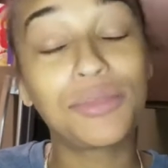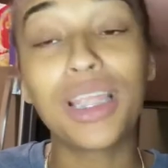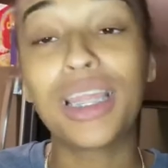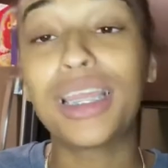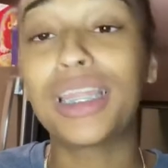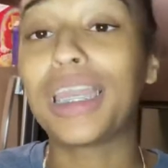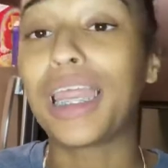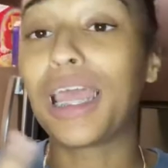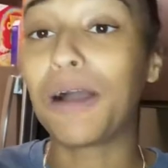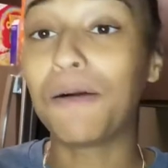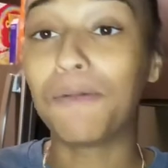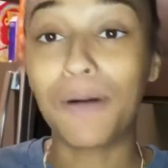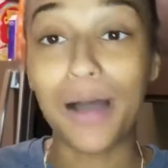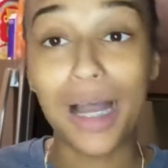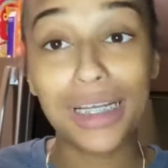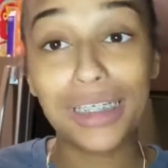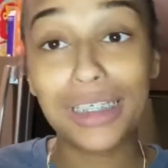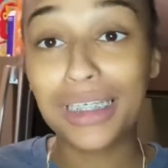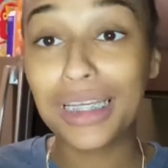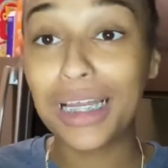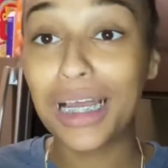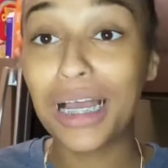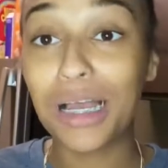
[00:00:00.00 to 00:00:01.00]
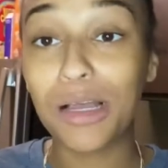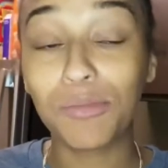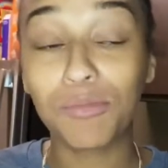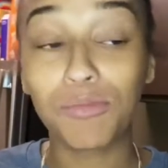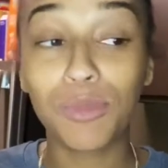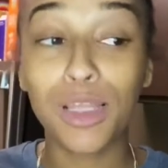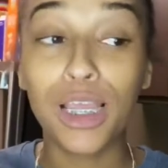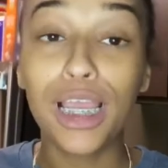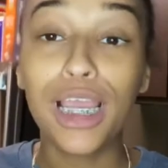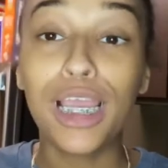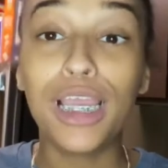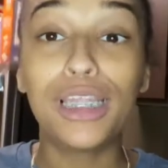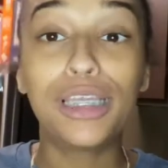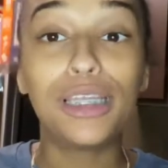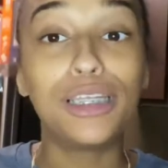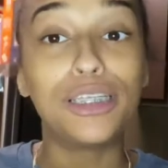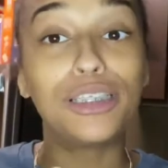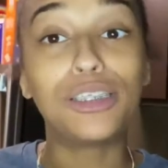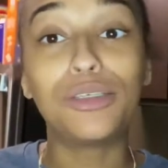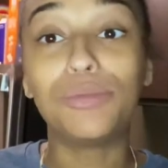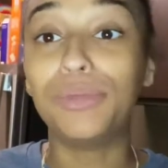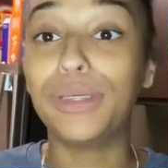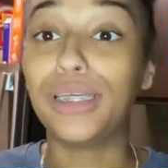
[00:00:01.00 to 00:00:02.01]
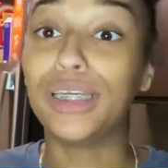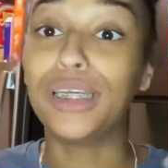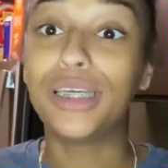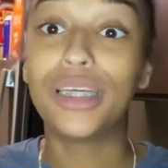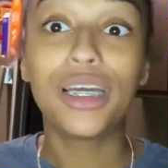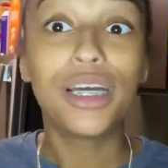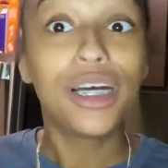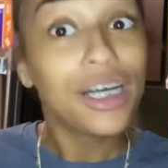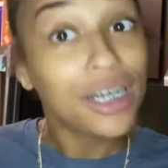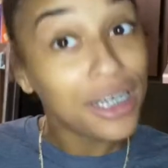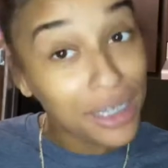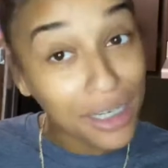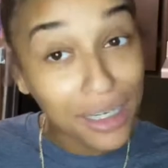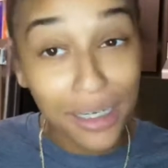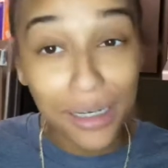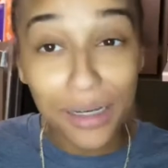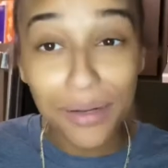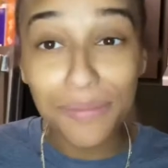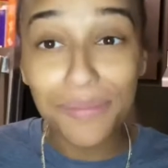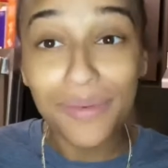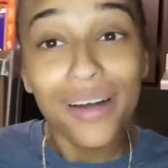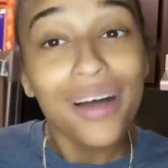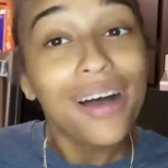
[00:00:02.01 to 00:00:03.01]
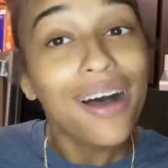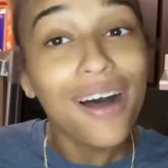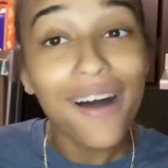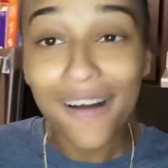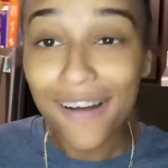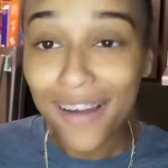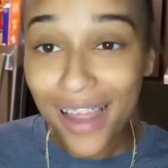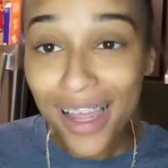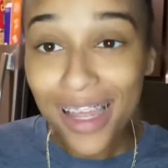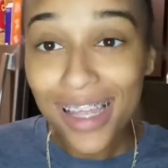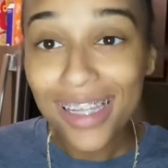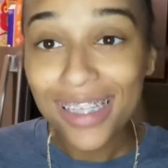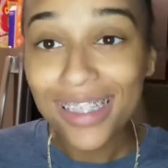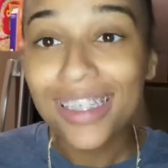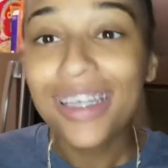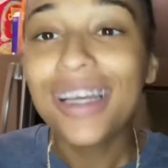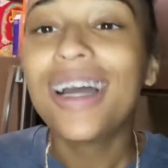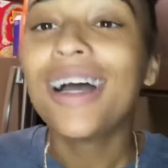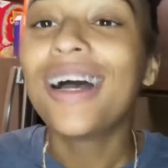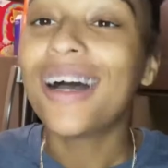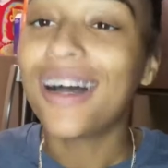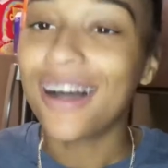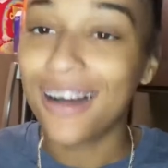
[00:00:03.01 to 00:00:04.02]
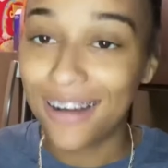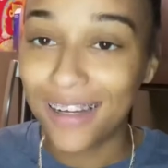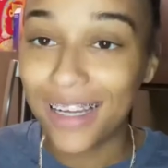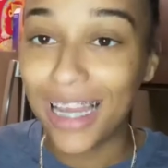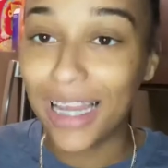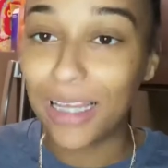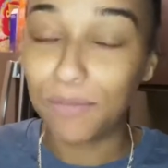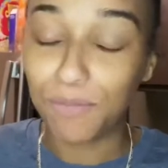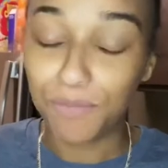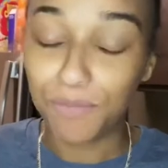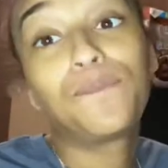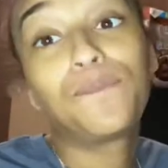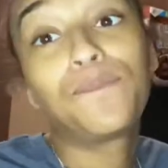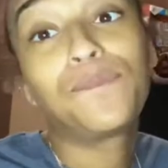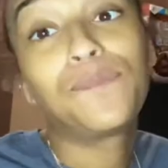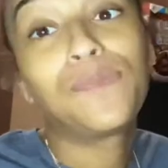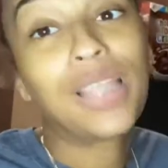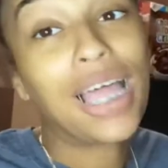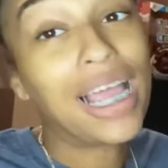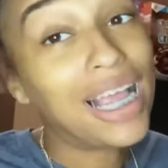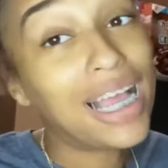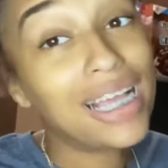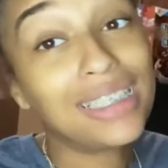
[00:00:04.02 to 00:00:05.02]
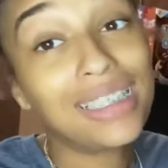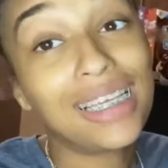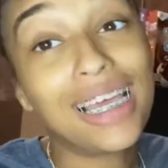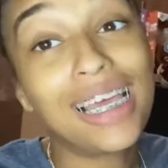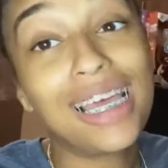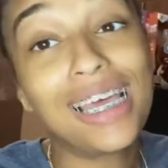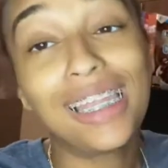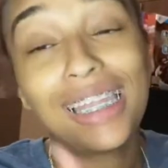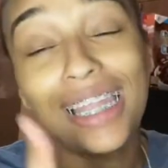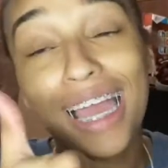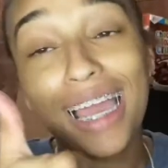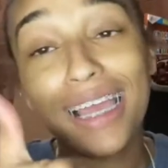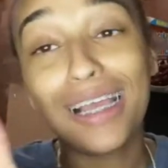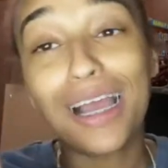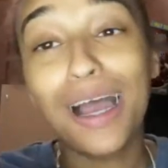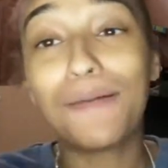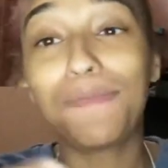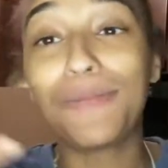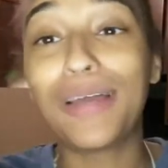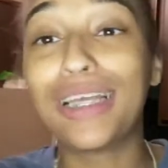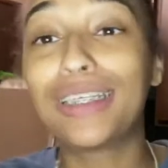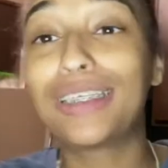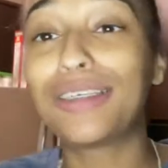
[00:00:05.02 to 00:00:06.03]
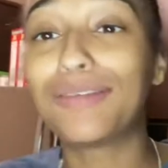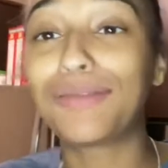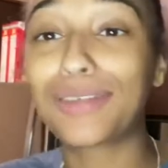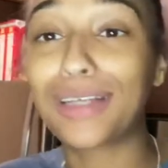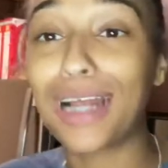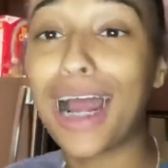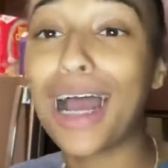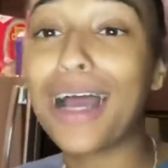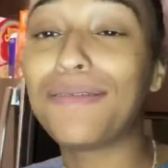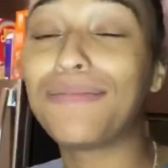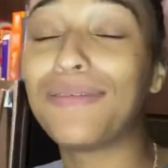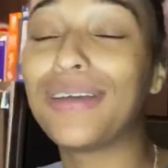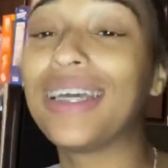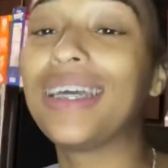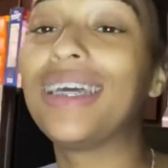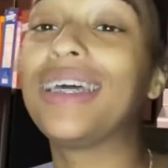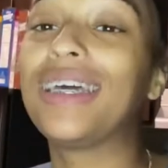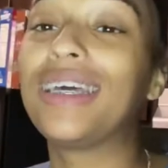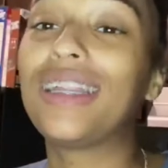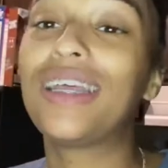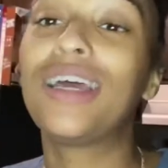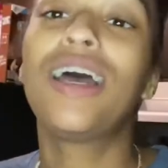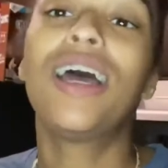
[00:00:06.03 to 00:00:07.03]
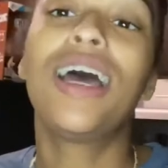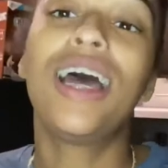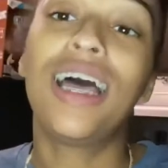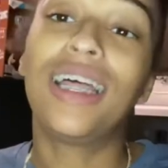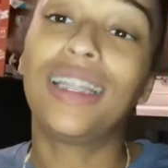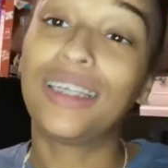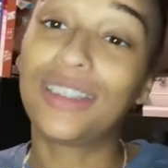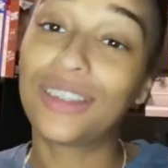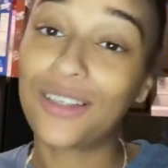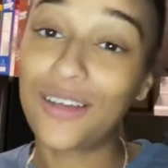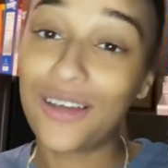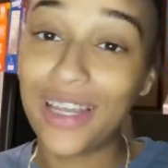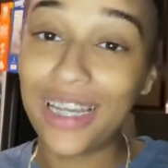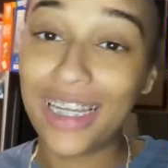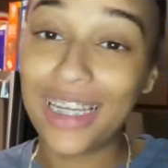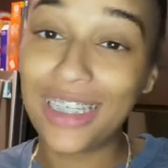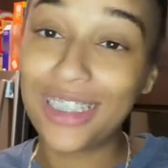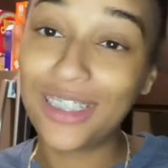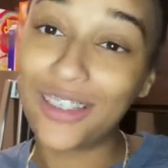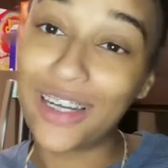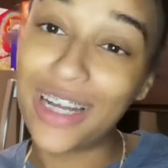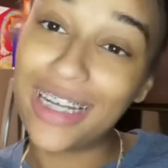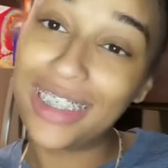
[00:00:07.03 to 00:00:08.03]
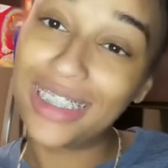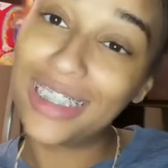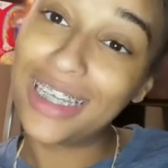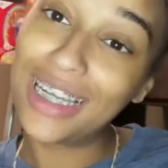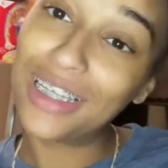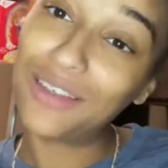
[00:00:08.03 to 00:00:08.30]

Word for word: that watch time needs to be up, okay? Okay. Like I said, like, comment, and subscribe, and let's go ahead and get straight into today's